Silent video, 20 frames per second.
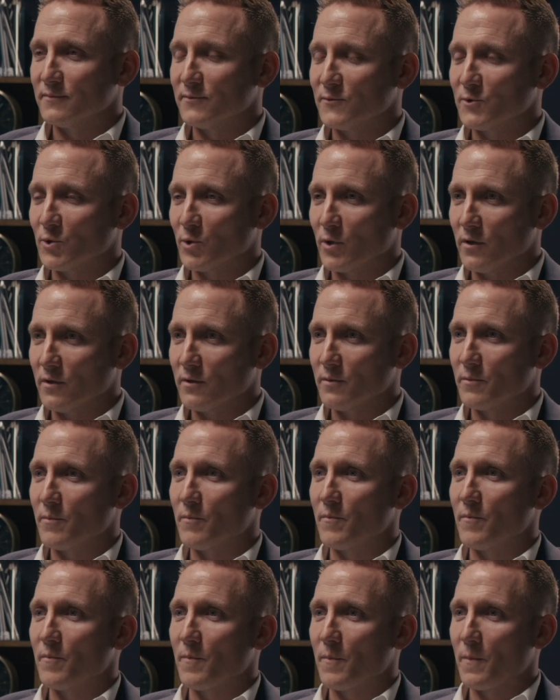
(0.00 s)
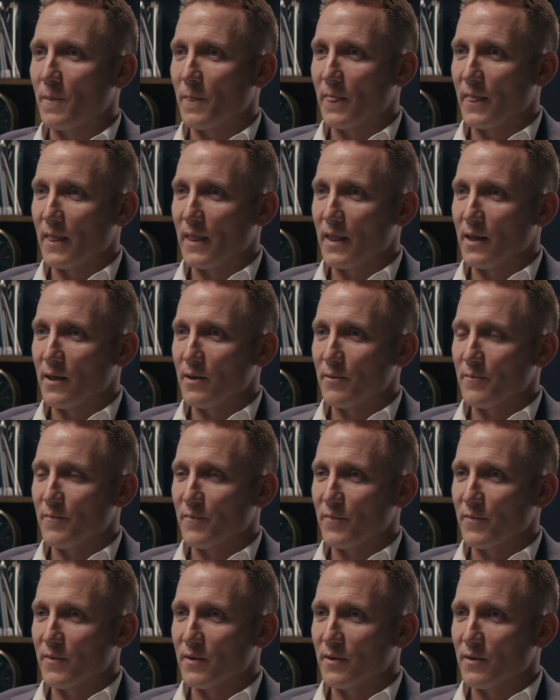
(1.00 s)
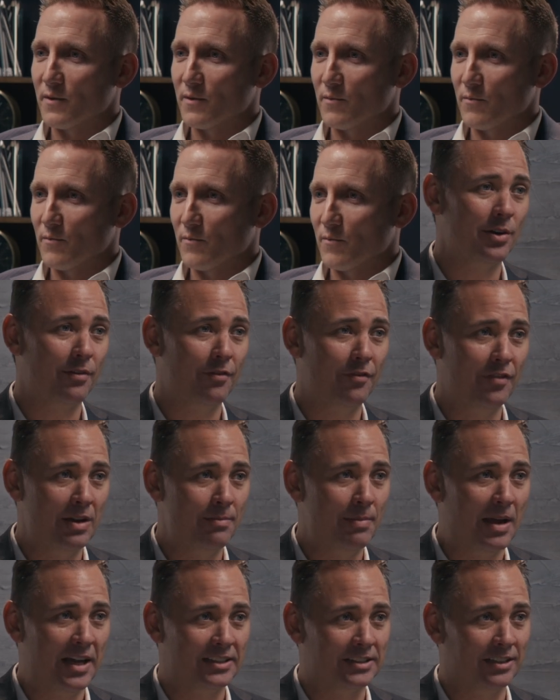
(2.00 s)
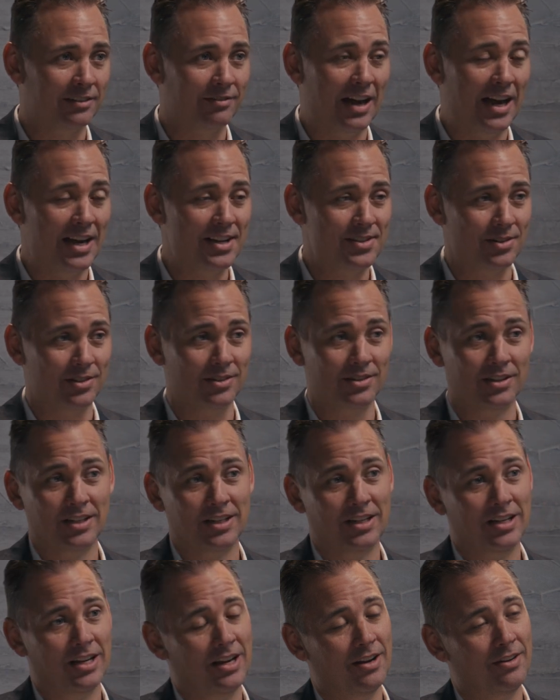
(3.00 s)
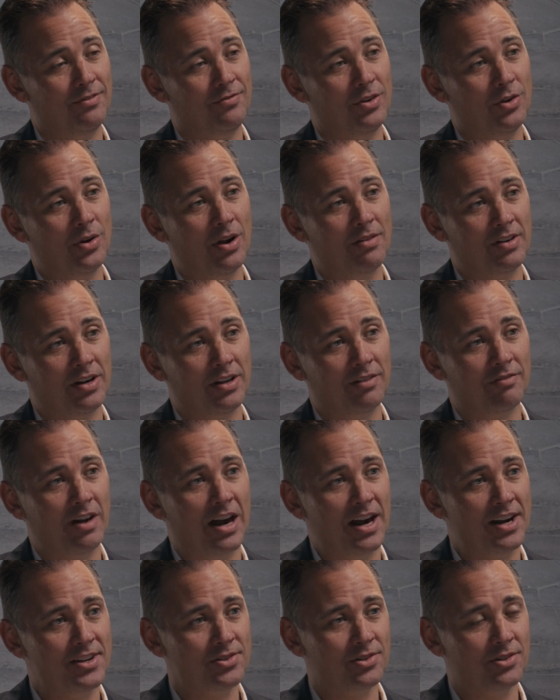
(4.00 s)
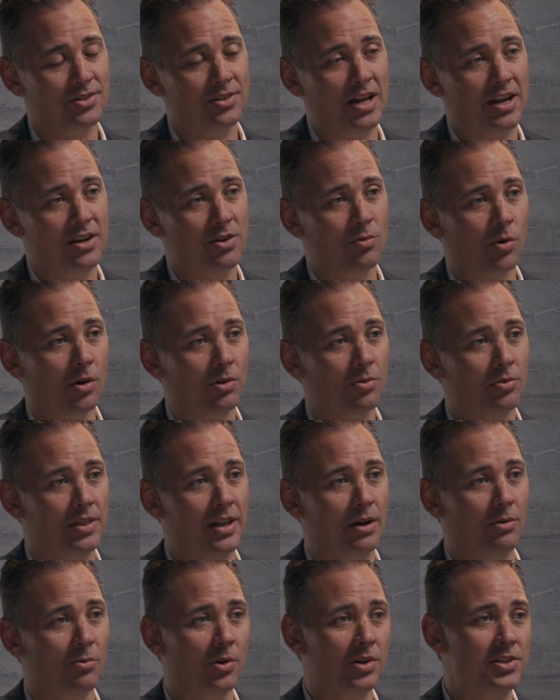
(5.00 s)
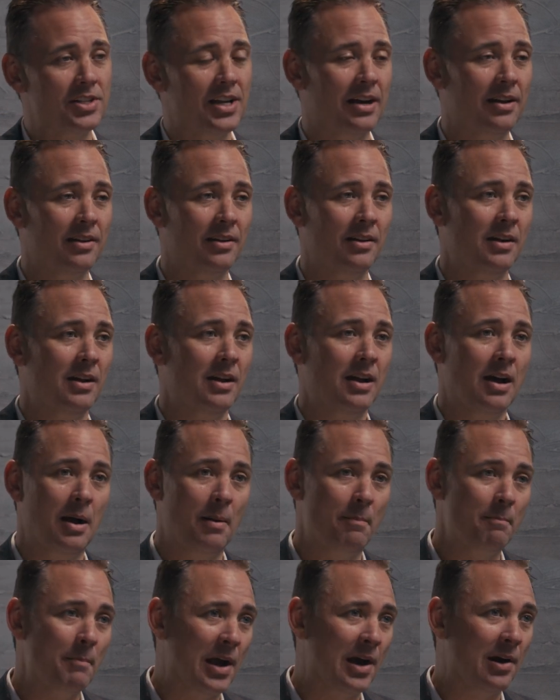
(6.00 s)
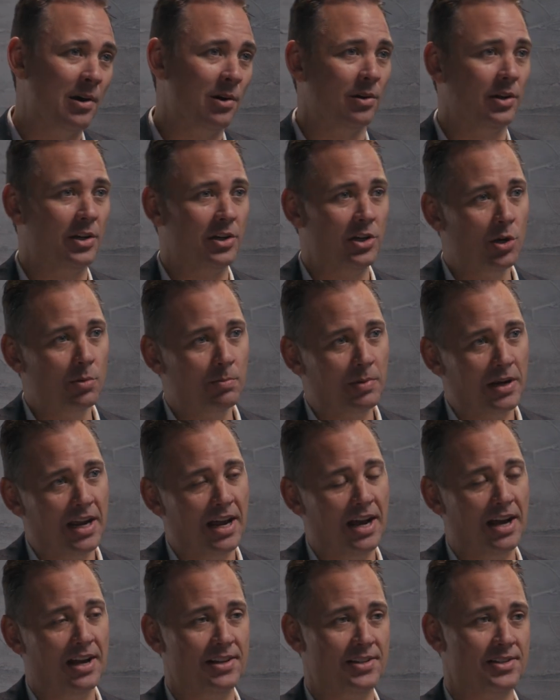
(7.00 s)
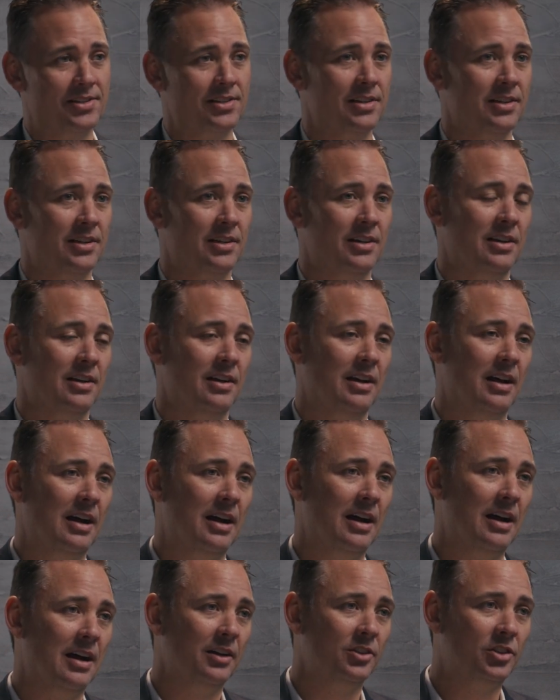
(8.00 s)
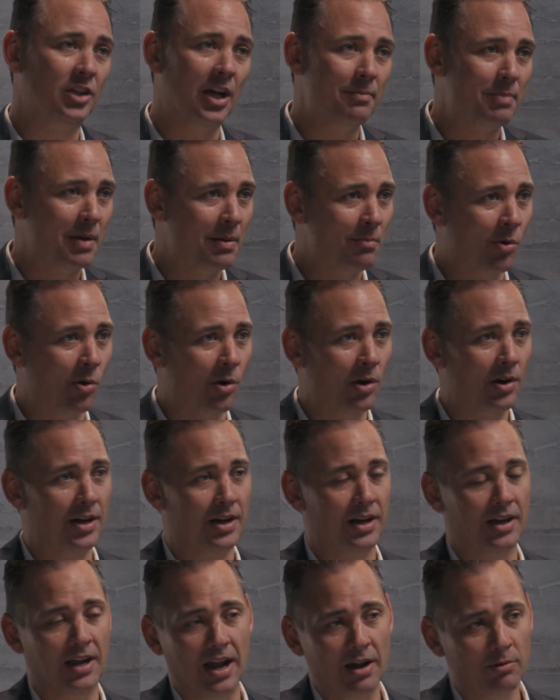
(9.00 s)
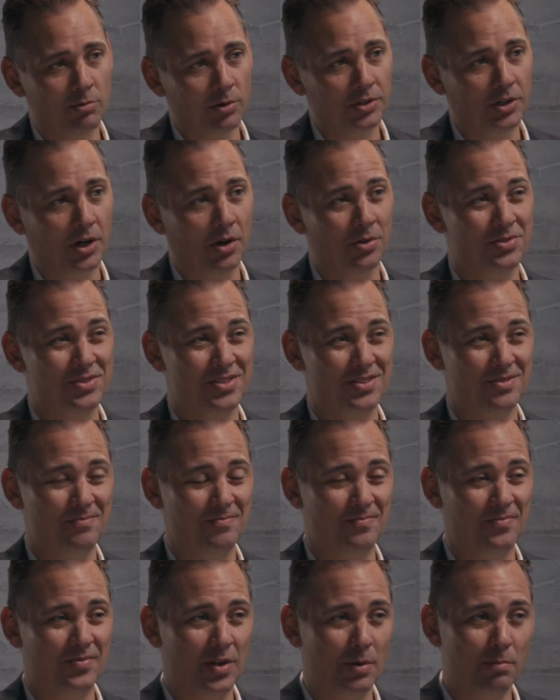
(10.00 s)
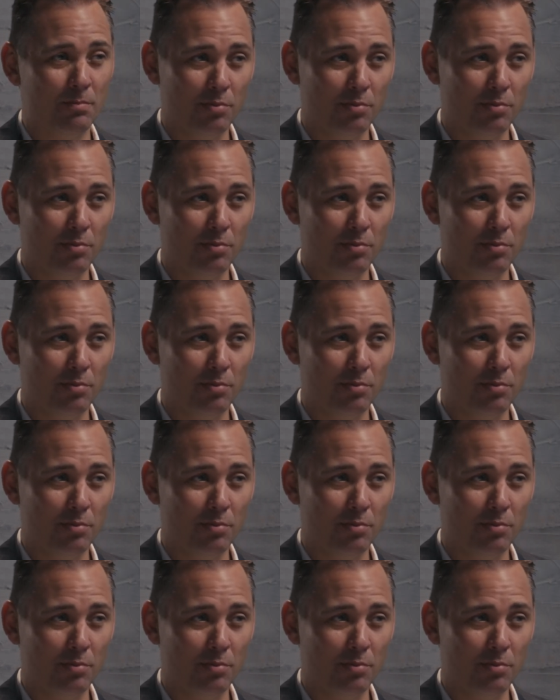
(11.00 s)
So suitability standard, that is fee-based advisor. If you have an advisor that you work with that works at a Merrill, a UBS, JP Morgan, Edward Jones, they